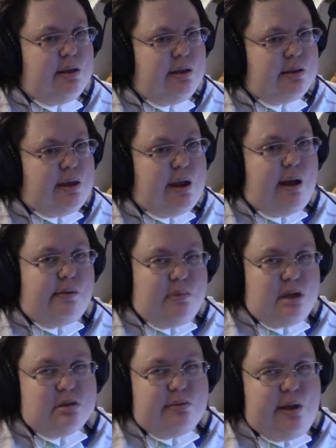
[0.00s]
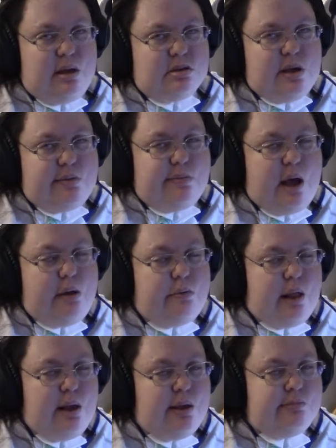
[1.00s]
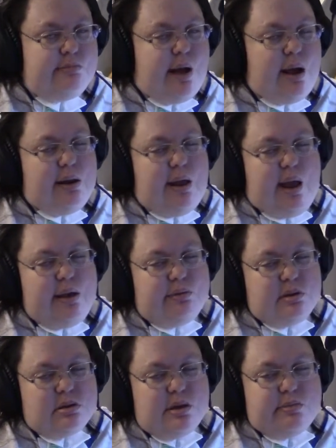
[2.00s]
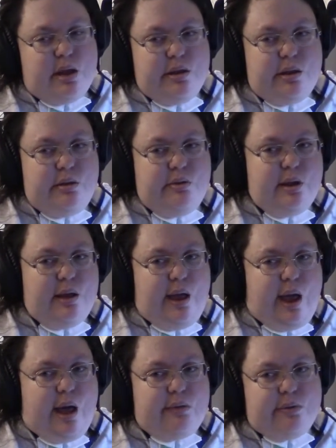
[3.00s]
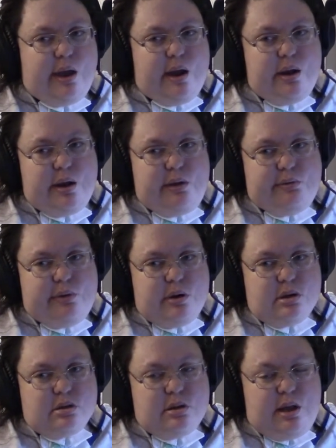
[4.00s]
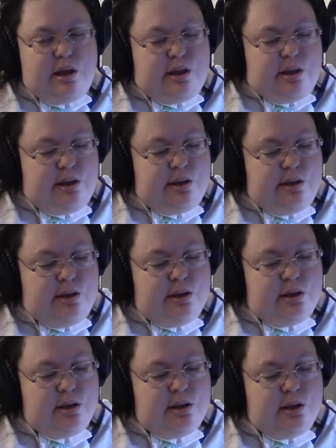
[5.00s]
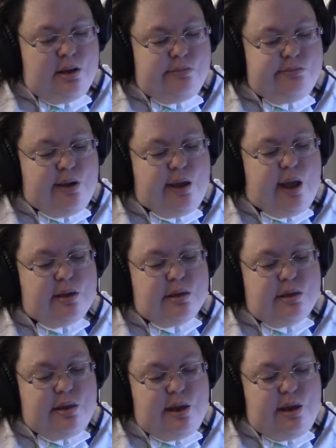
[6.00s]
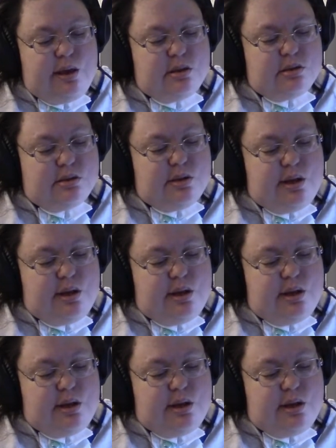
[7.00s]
That almost feels like my life, except I do have caregivers. But yeah, the thing is,